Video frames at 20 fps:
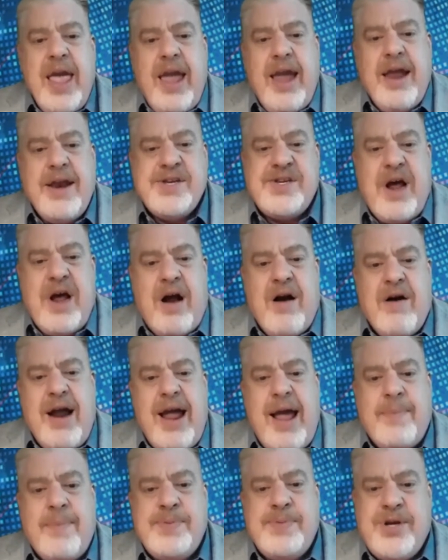It is
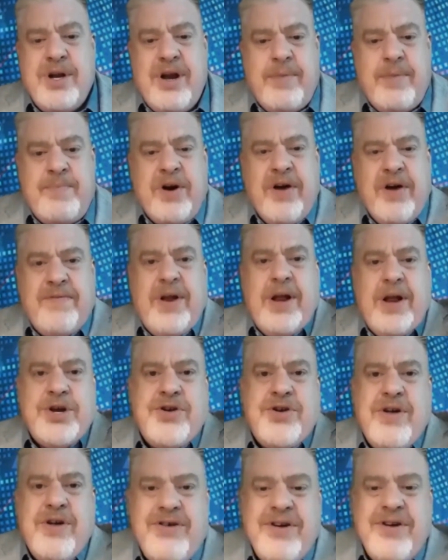our absolute
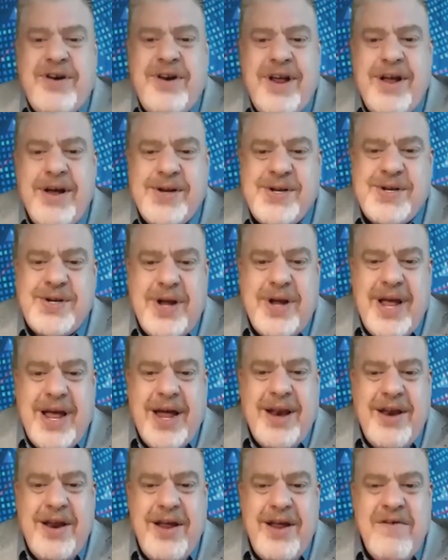privilege to introduce
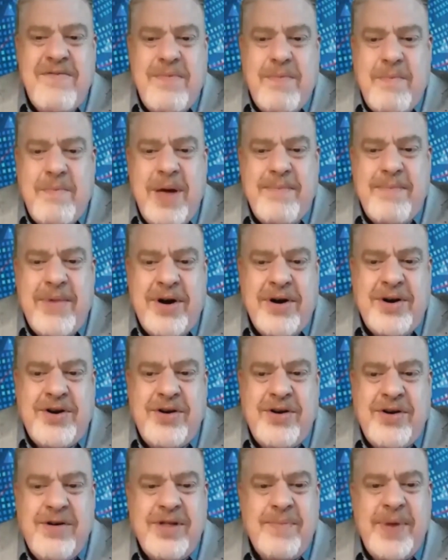a new member
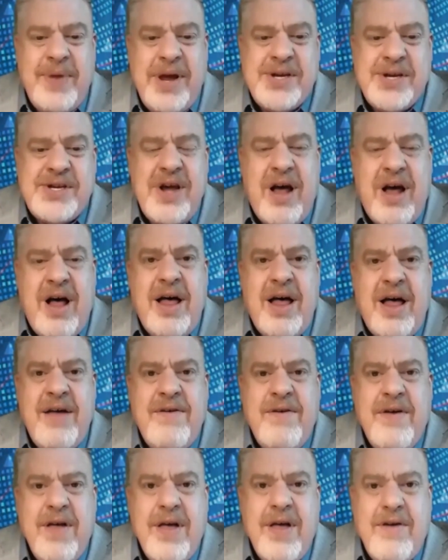to the
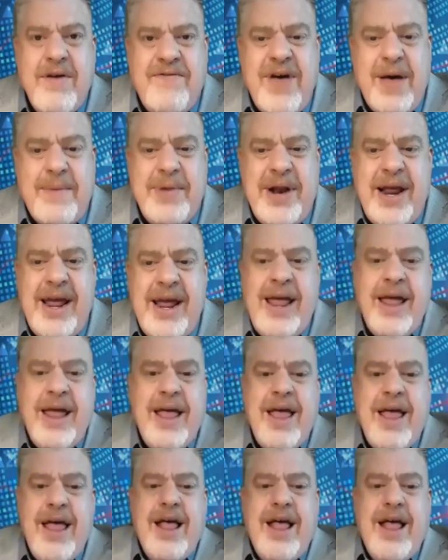BCI family,